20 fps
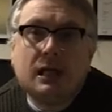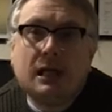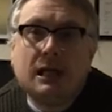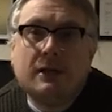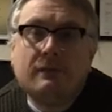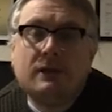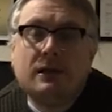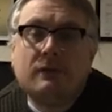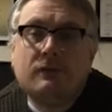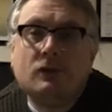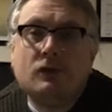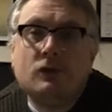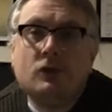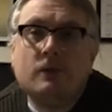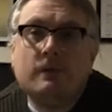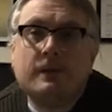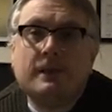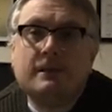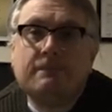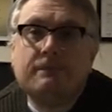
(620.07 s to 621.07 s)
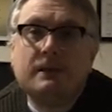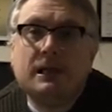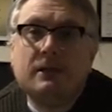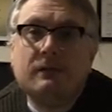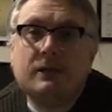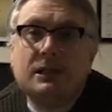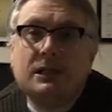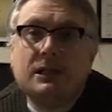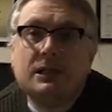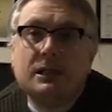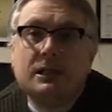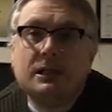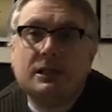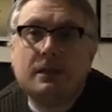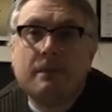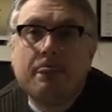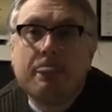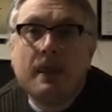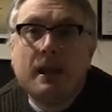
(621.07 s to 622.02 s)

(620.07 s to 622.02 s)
and have given us your experiences.